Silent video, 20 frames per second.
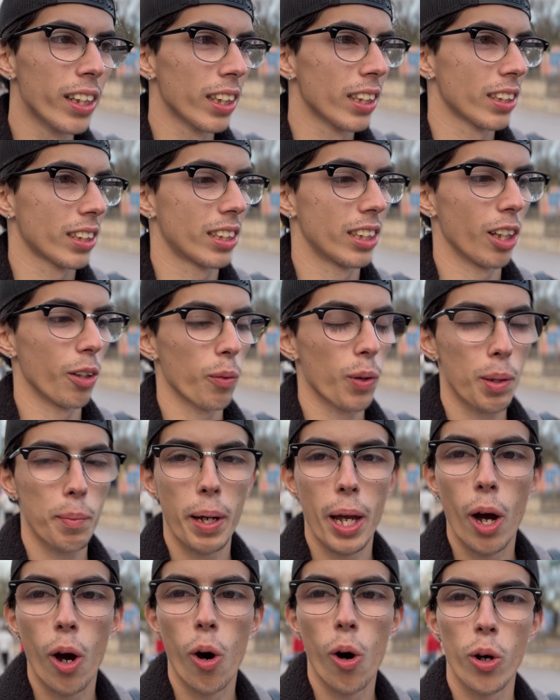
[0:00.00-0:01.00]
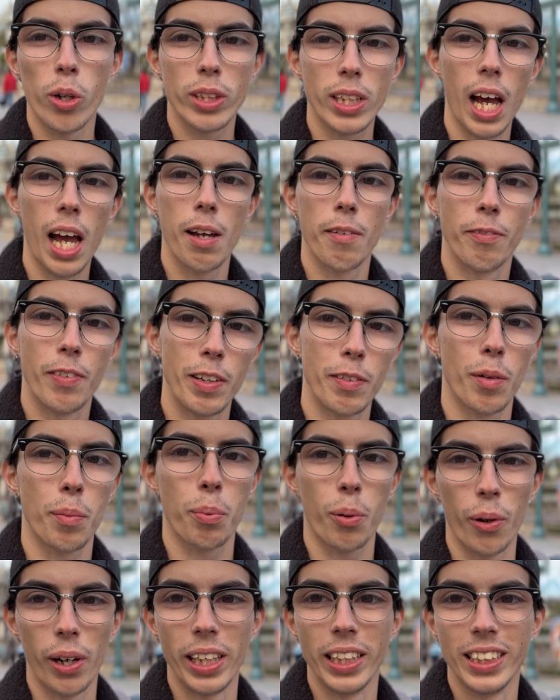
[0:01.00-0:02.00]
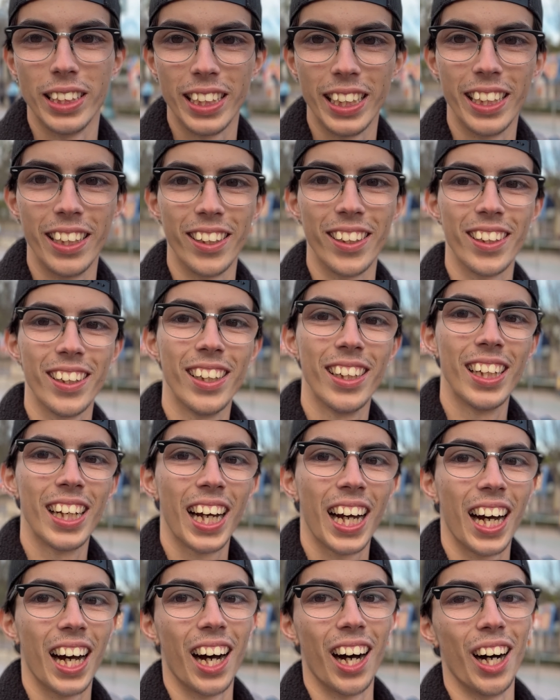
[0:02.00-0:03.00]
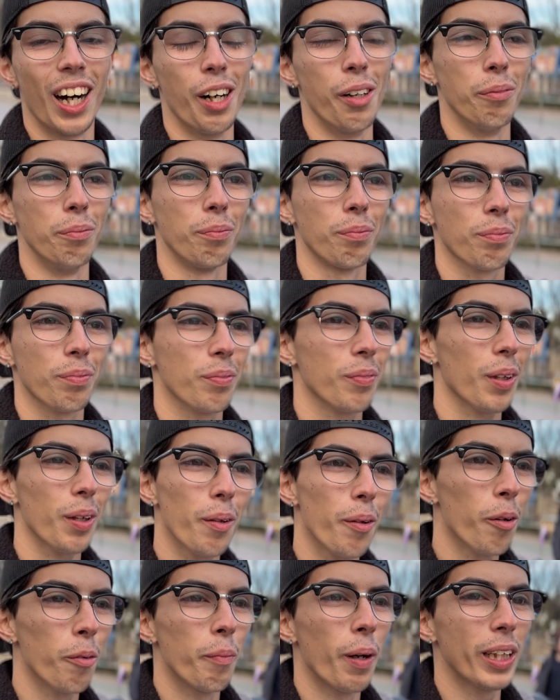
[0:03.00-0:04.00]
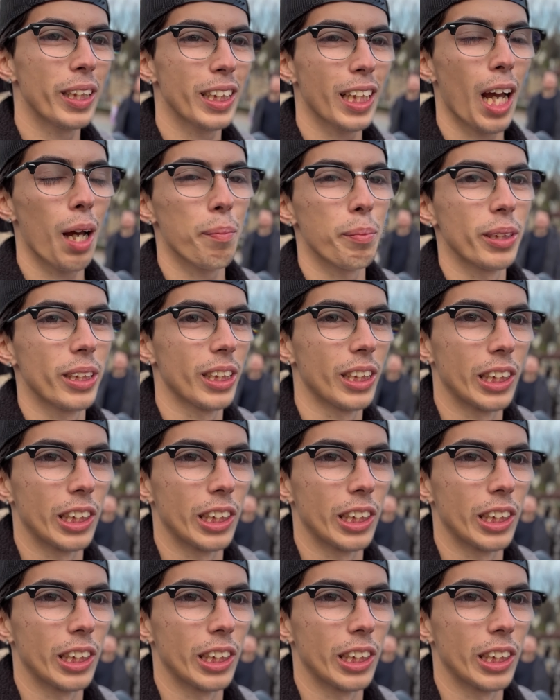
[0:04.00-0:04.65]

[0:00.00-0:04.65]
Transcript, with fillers: still one of my all-time favorite parades here. Um, Magic Happens is